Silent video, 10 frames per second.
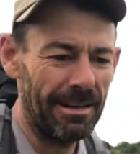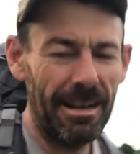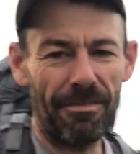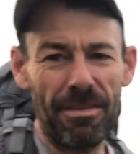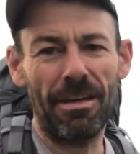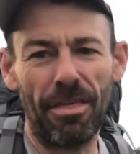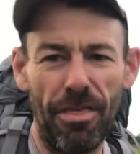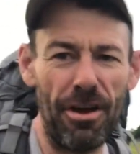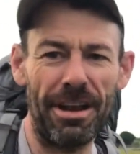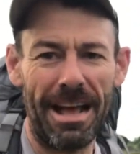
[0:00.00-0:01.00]
left the other
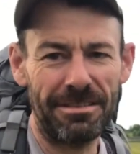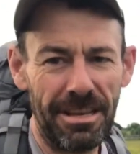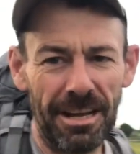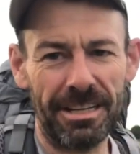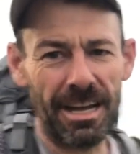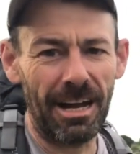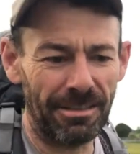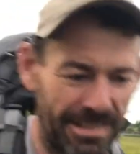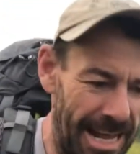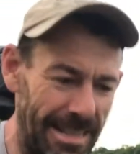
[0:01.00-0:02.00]
third outside of
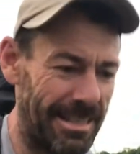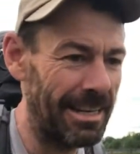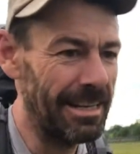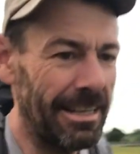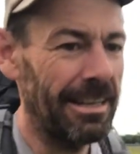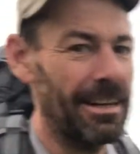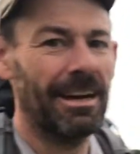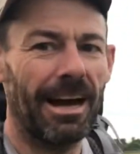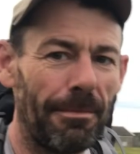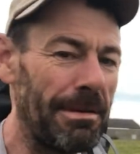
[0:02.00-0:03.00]
Carl's tent.
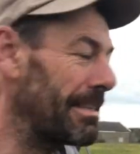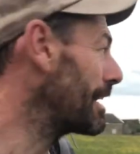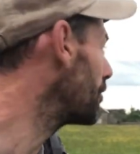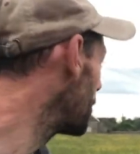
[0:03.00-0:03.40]
He said he would